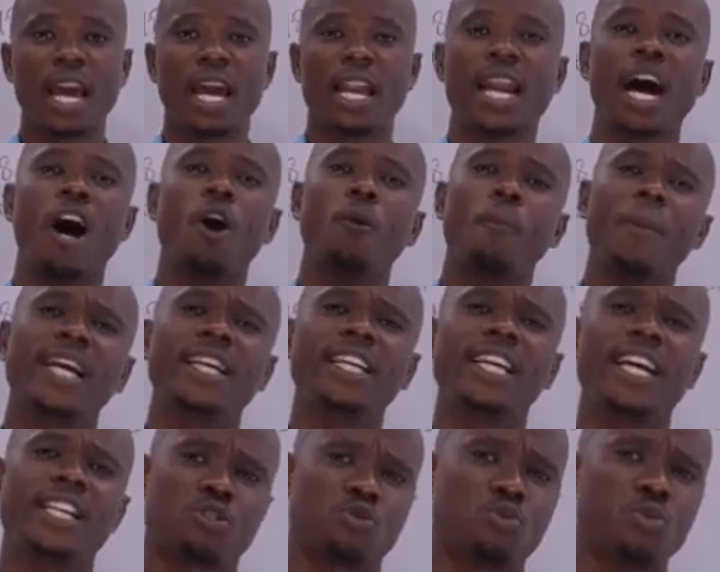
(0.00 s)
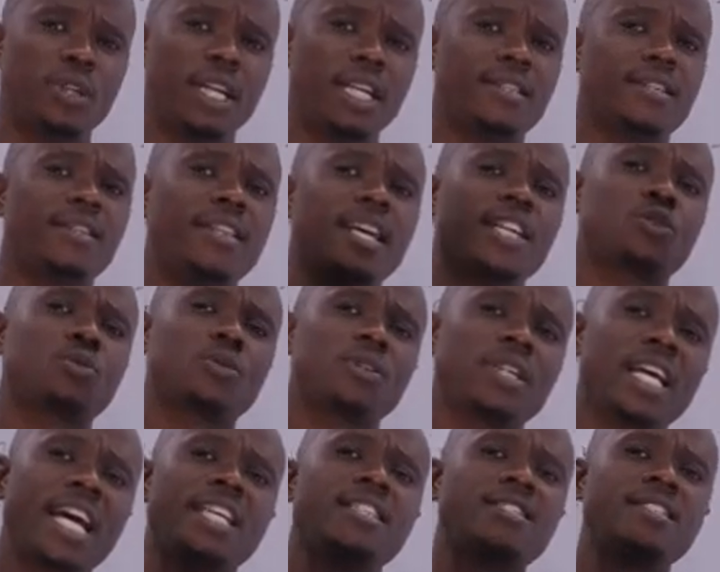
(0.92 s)
Now, my dear student,
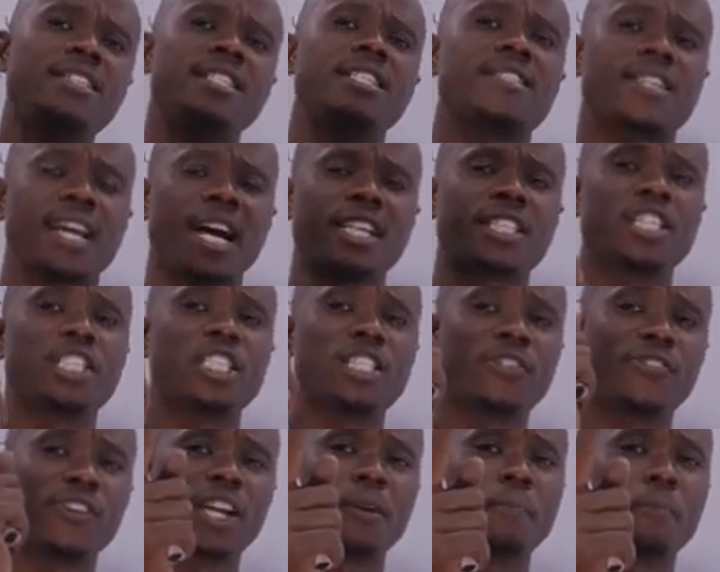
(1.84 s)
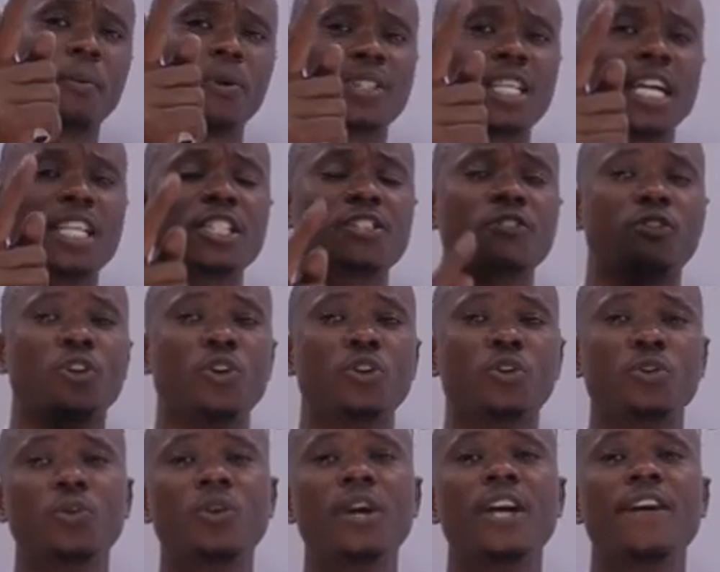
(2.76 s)
today's discussion is very important for
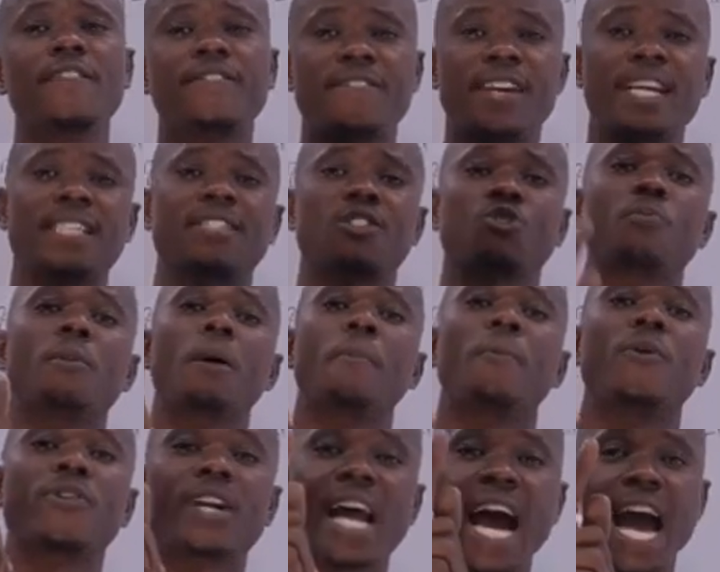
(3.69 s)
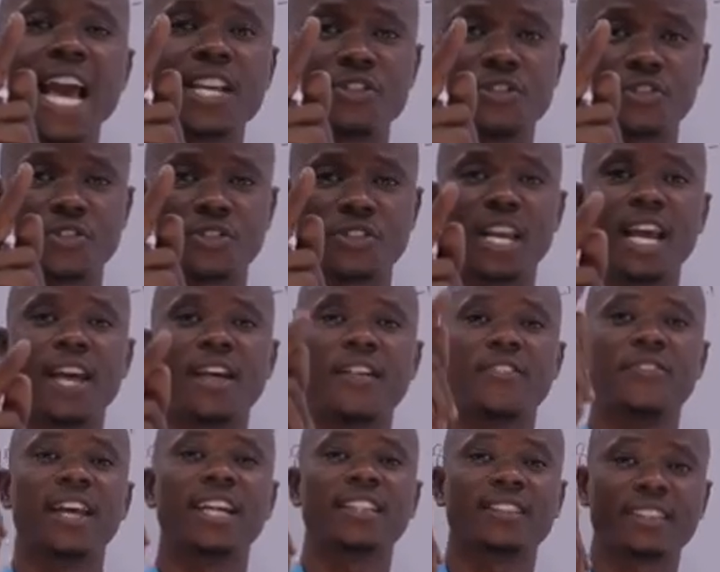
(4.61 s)
you. First, to memorize
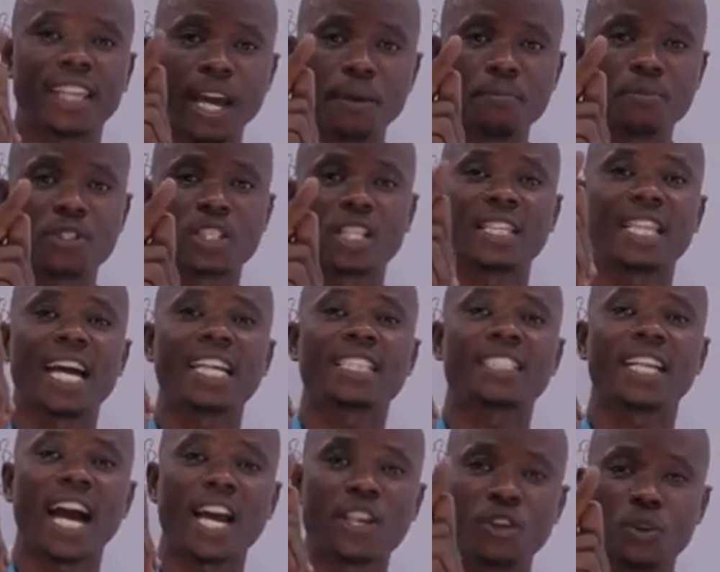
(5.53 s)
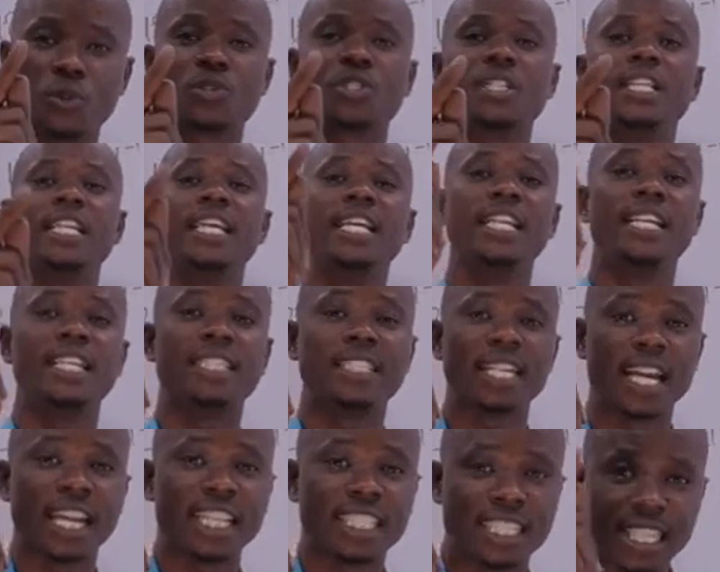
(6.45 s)
the terms that are used in
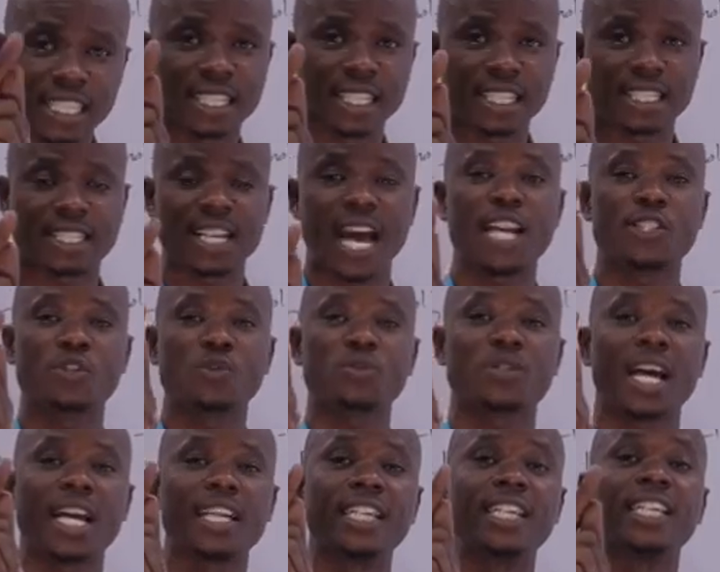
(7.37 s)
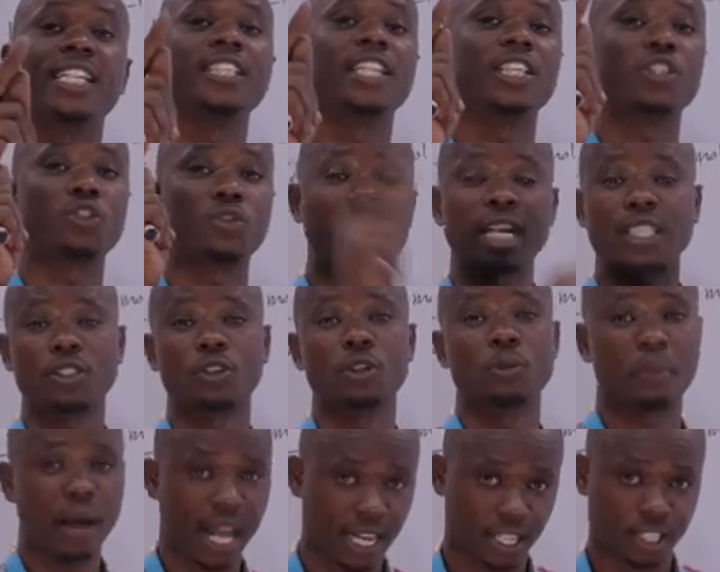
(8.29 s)
energetics as you study in the
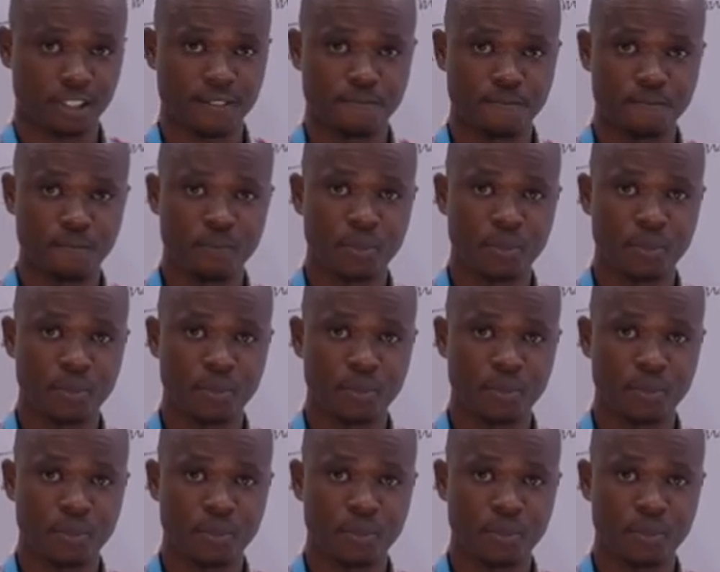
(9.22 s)
introductory part.